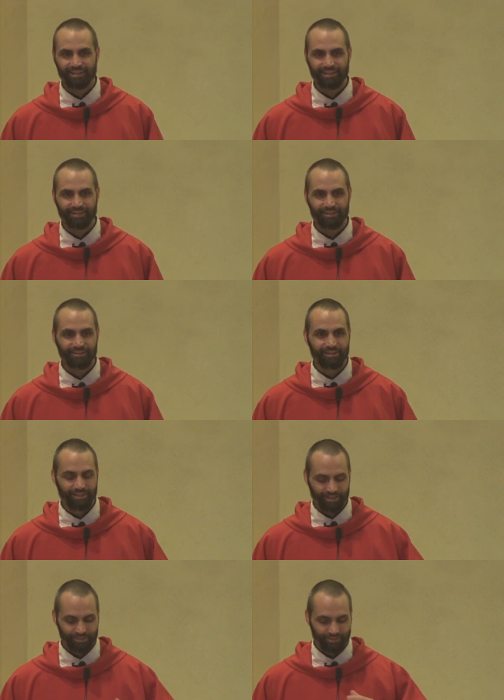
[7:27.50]
You know,
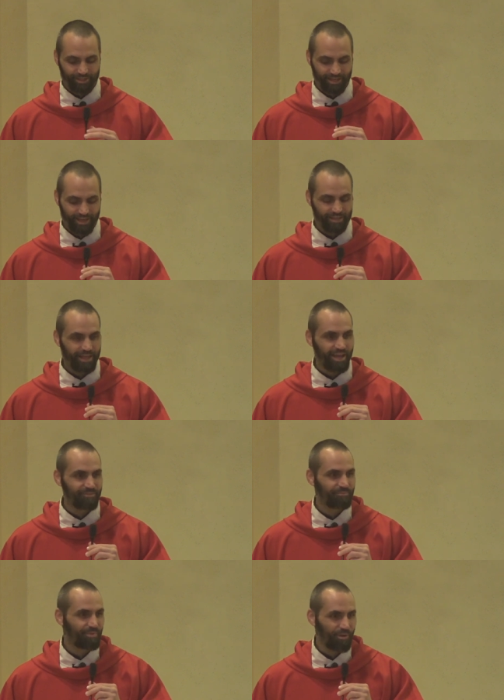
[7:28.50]
because you can't
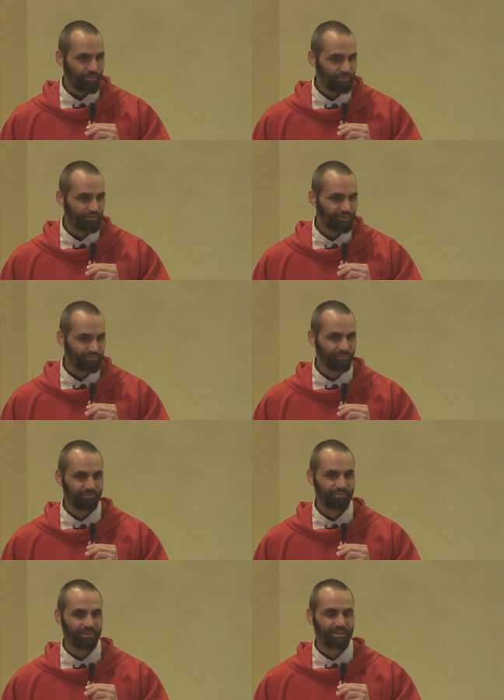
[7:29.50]
have both.
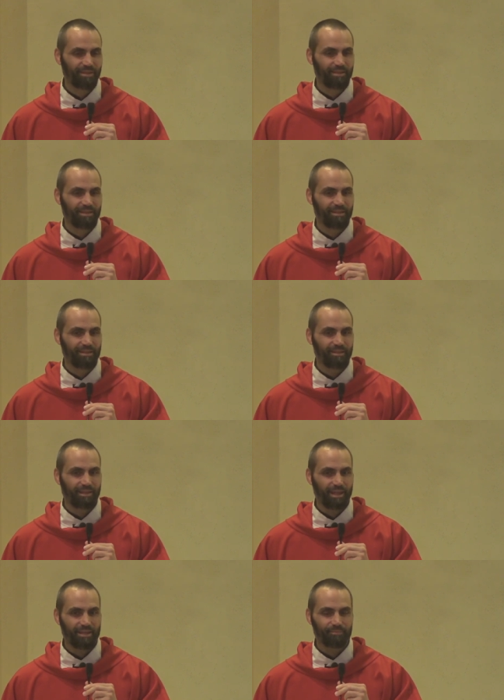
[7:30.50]
You
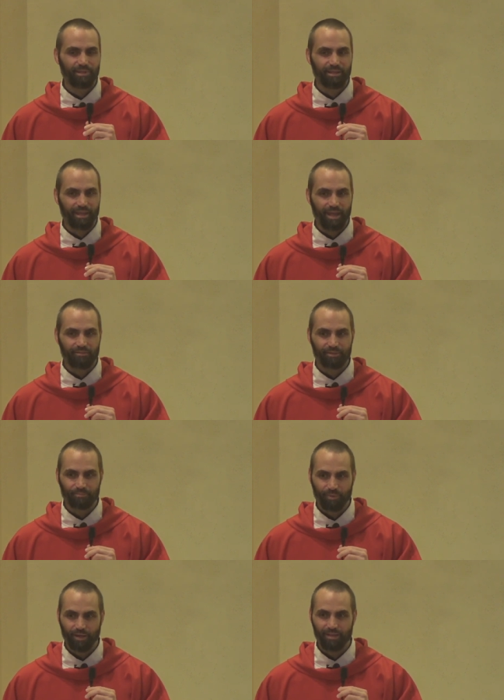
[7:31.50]
can't be a Catholic
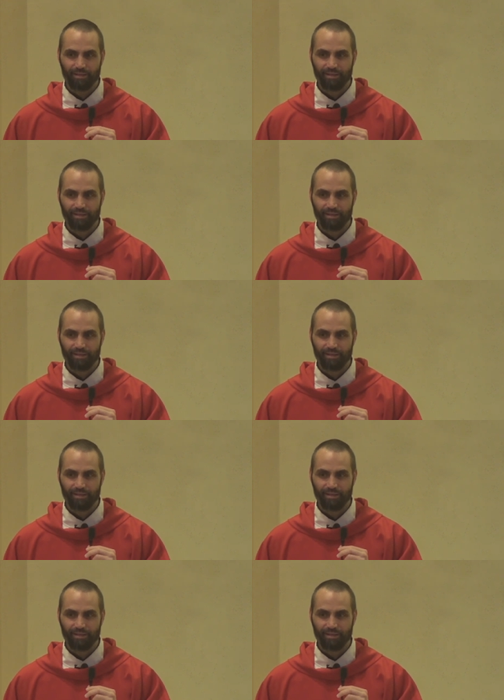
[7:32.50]
but.